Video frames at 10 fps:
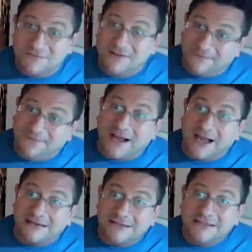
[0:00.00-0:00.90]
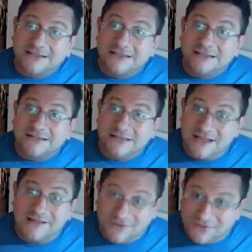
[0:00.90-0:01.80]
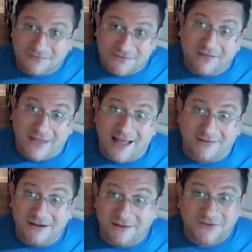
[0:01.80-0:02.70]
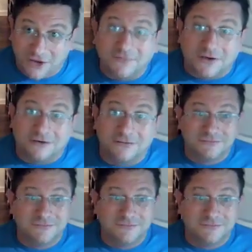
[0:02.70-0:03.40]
with FDOT is Tallahassee. It's the governor.